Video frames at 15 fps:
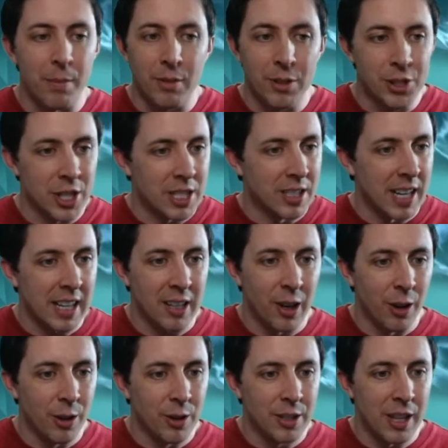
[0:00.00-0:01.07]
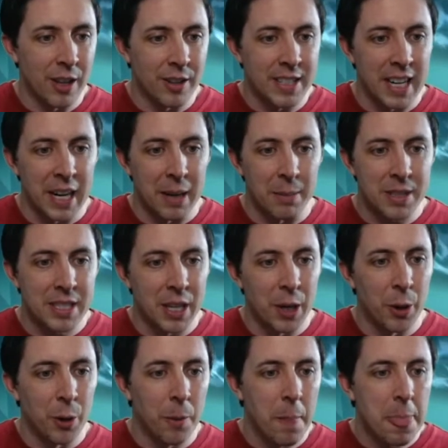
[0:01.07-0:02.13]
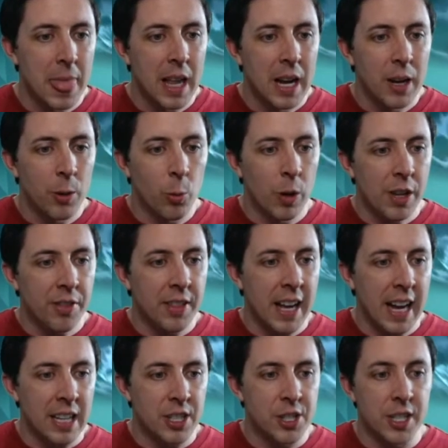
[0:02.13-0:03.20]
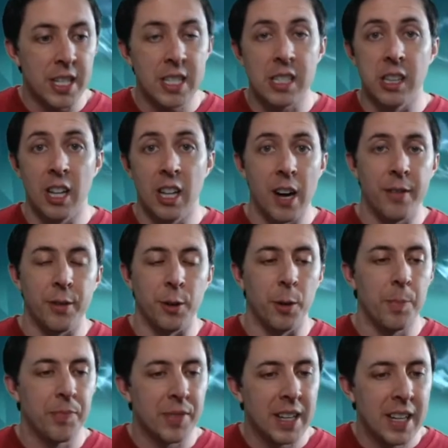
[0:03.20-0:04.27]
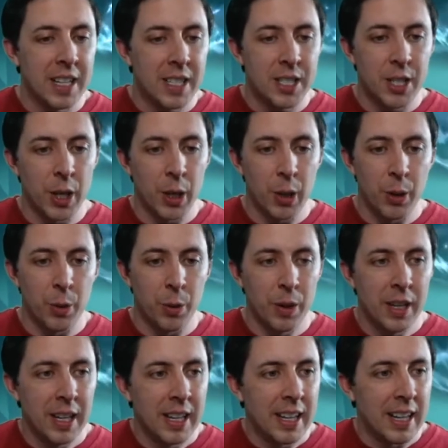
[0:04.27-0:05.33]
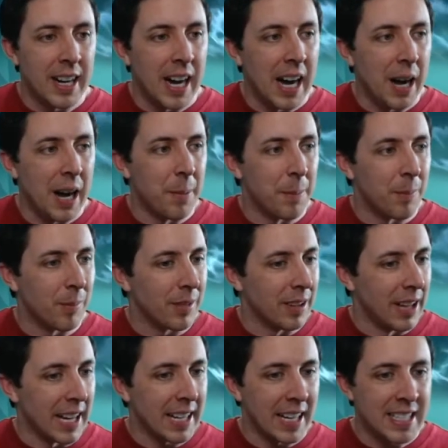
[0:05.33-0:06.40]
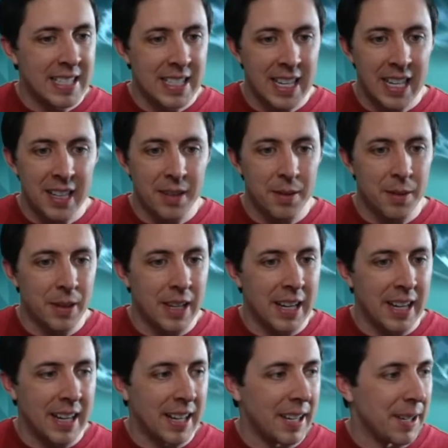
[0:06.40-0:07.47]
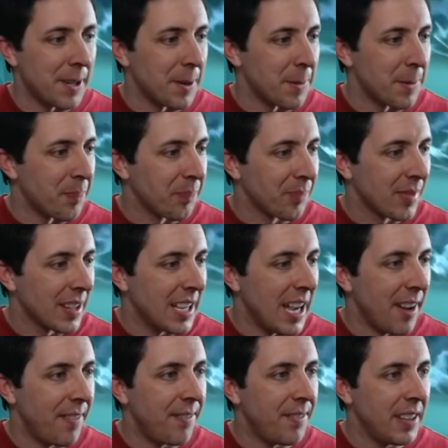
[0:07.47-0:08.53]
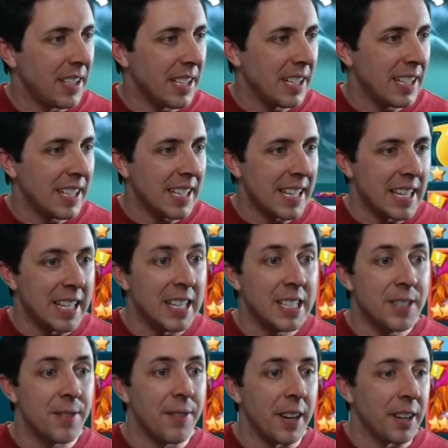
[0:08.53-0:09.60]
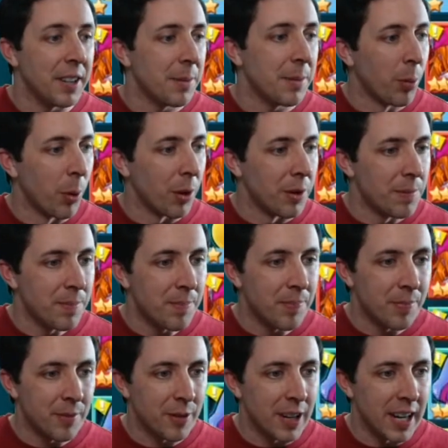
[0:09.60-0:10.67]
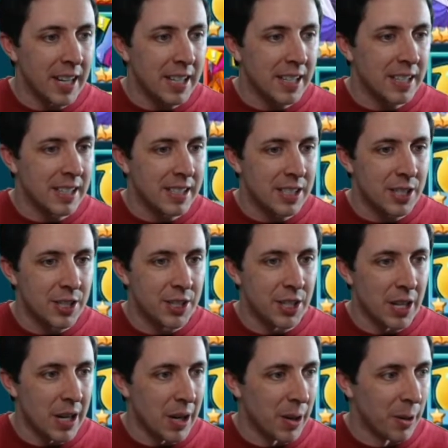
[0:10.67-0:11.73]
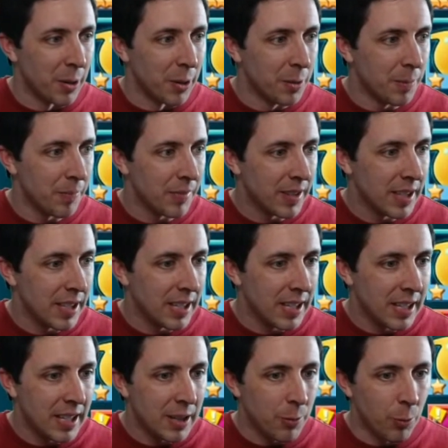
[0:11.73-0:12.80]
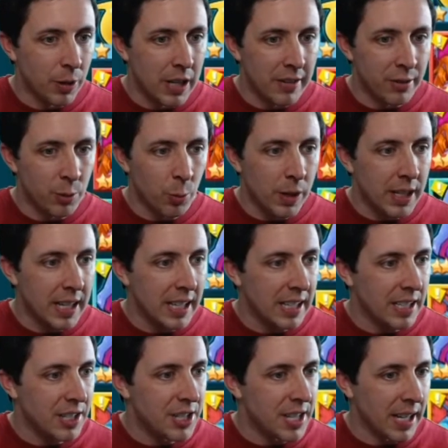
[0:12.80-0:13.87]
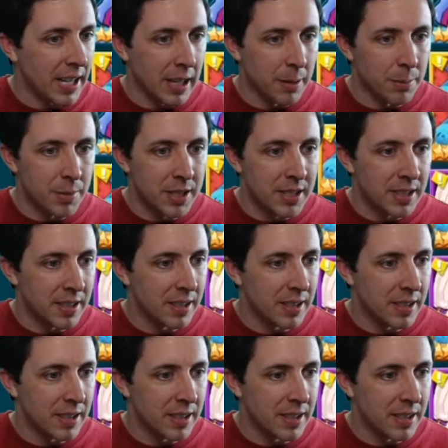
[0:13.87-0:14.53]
just like all those other times. So with that, she is lawful. So like I said, affinity is very important, right? So whenever we get in jams,